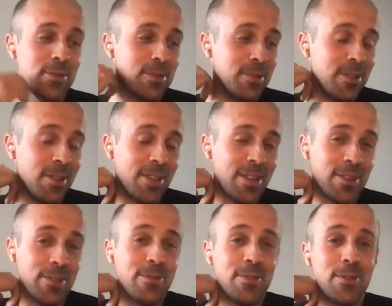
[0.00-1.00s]
course, Ruslan,
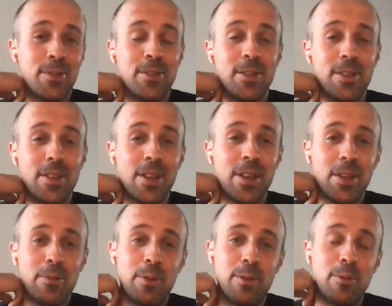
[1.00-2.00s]
yes, of course.
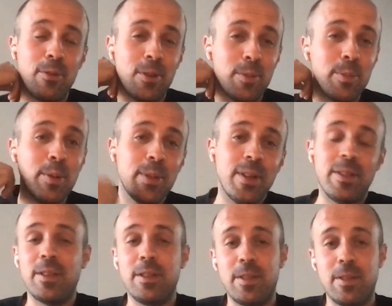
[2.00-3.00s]
When you're
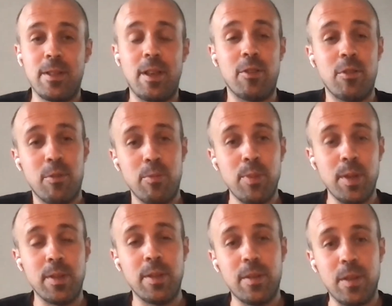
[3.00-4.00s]
implementing such
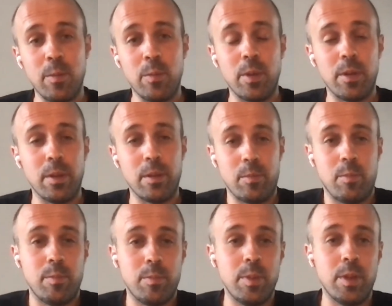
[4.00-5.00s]
big system on
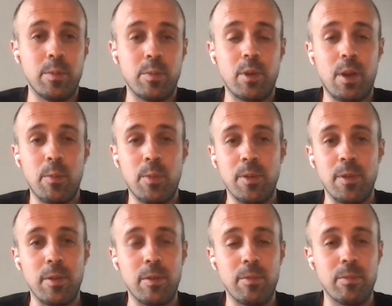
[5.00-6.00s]
big
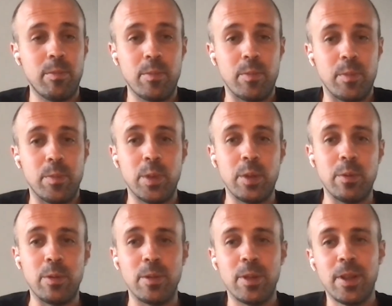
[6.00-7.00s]
company, it
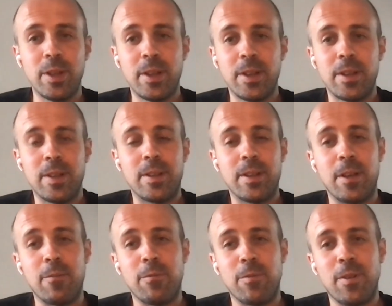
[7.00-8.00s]
will
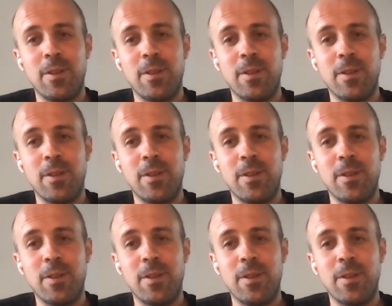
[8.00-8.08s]
have